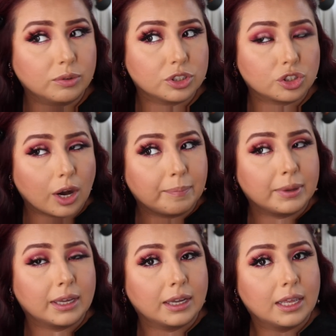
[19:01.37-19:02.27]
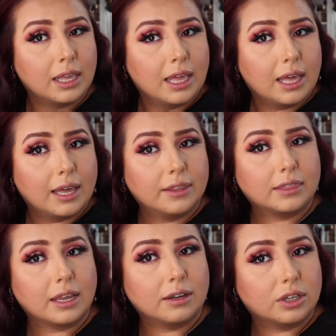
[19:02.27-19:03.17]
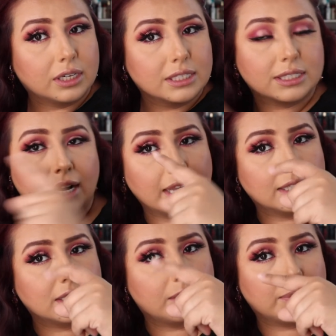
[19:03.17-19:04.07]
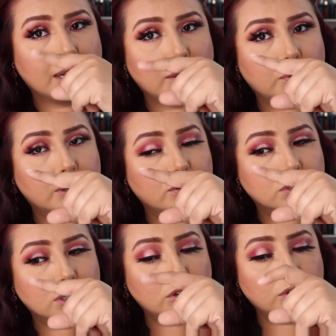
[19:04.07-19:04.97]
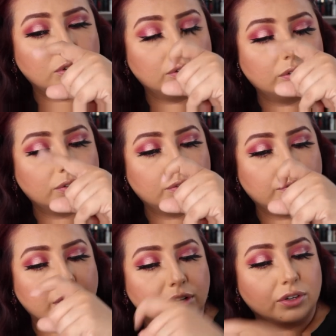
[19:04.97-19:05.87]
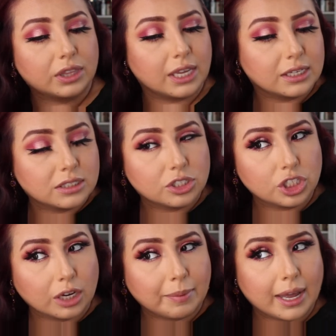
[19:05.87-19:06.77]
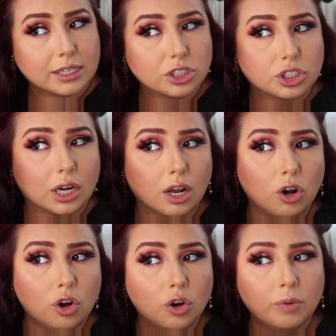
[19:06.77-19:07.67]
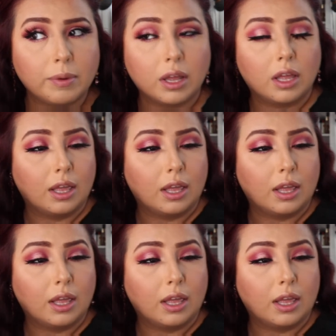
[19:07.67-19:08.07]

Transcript: was dropping. And thank goodness that I ended up getting one of those little finger things to check my oxygen at home.